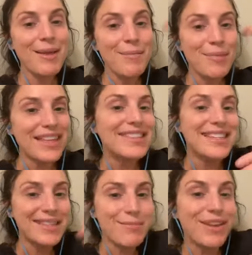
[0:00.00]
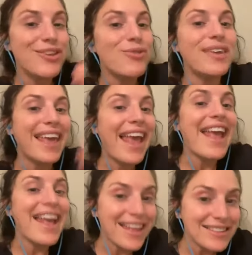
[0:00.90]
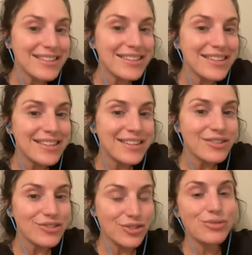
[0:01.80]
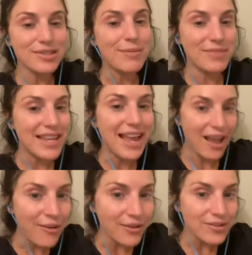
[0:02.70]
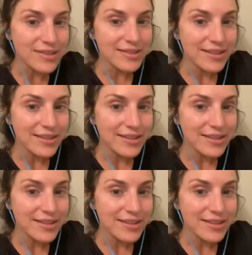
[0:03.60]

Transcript: but doesn't mean you can't do something else.